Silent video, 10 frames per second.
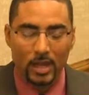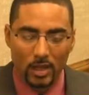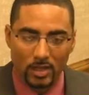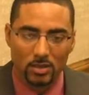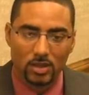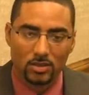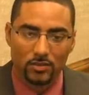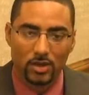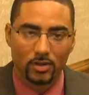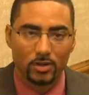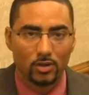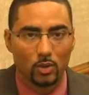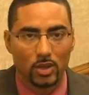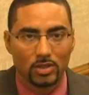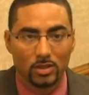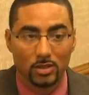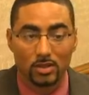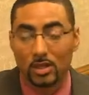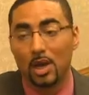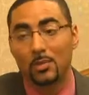That's a very good question.
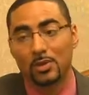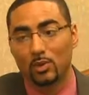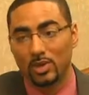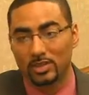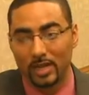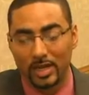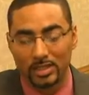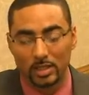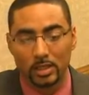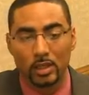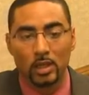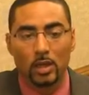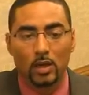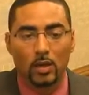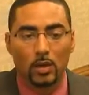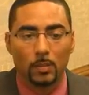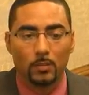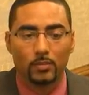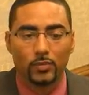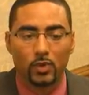That's a common question, actually.
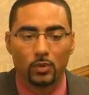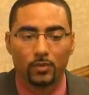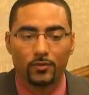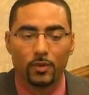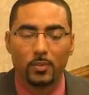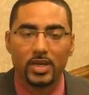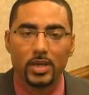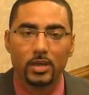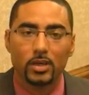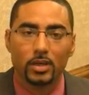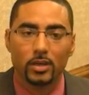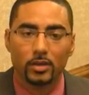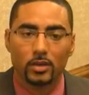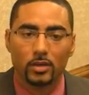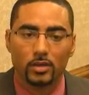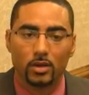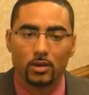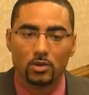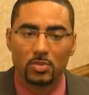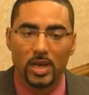For me, it
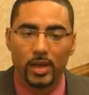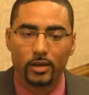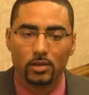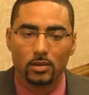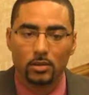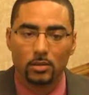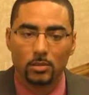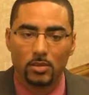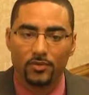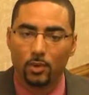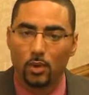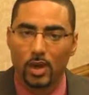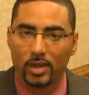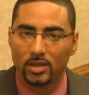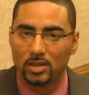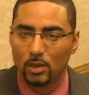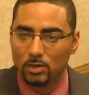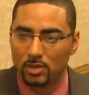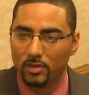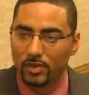goes back before, I guess, I
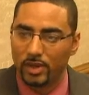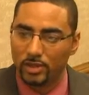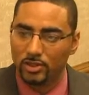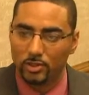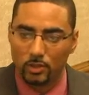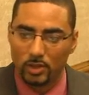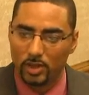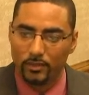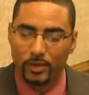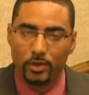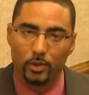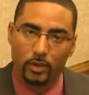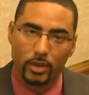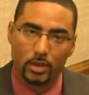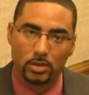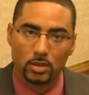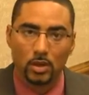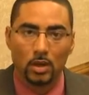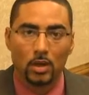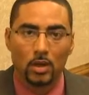was of age to really even do this.
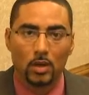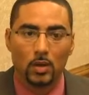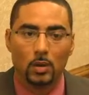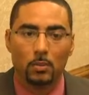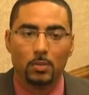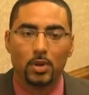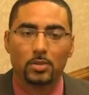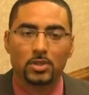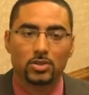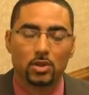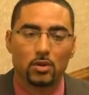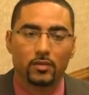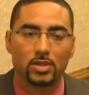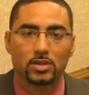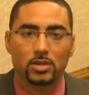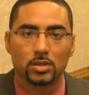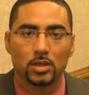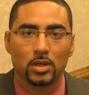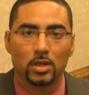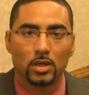Public service
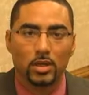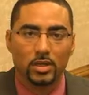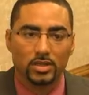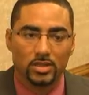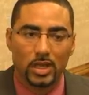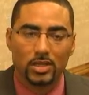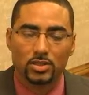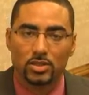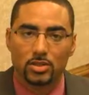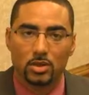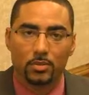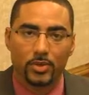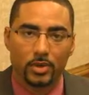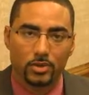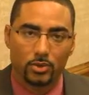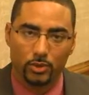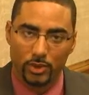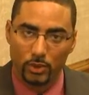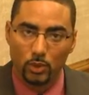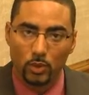is not just something to
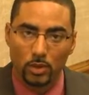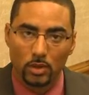do.